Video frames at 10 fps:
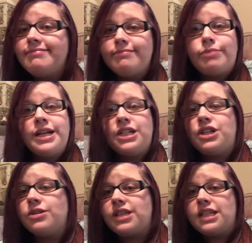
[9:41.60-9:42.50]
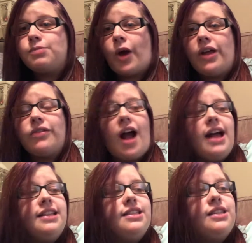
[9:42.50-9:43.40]
Branch knows he's spoiled
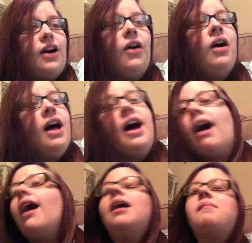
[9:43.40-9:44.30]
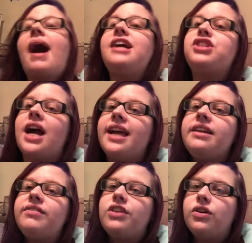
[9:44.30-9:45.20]
rotten. So I try
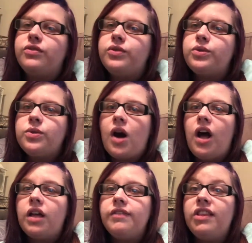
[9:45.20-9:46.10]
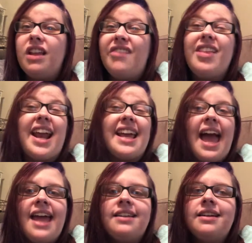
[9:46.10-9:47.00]
and give Kovu all of the love that I
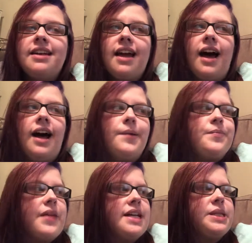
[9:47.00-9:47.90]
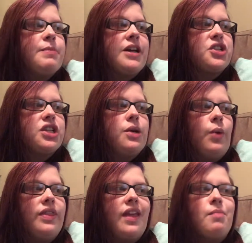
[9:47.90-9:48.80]
can, especially
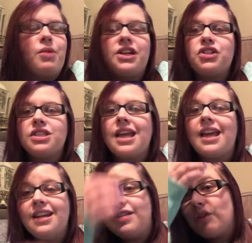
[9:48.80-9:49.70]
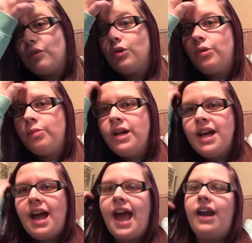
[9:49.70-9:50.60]
when, like, Branch is, like, in a different room,
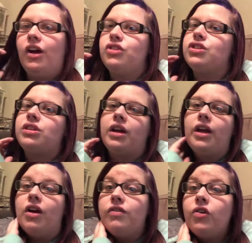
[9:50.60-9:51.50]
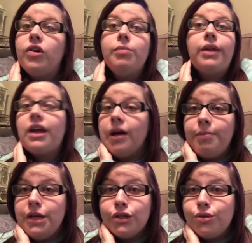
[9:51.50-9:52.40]
and I'll just look at Kovu and I'm like, come
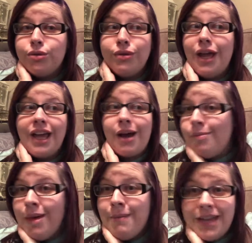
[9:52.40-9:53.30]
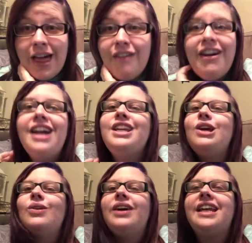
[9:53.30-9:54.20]
here, dude, like, come, let me love on
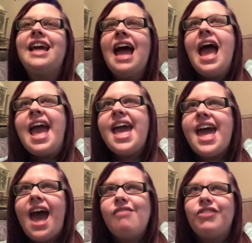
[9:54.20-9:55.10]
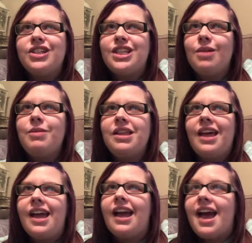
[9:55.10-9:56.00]
you. And at first he'll be
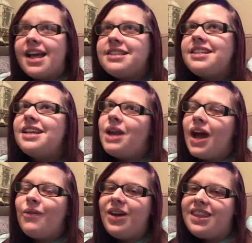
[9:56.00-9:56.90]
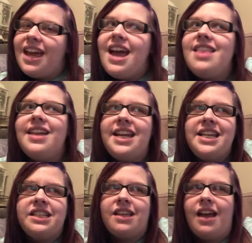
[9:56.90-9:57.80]
like hesitant with it, and then
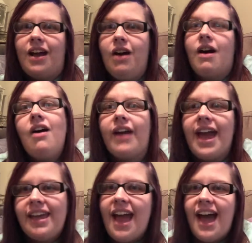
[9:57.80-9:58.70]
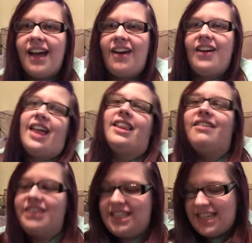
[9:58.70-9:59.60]
he's like, oh, okay, yeah, I'll get
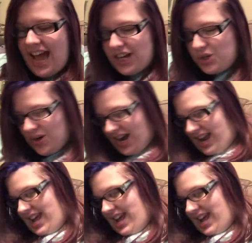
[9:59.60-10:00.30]
lovin's, yeah, sure.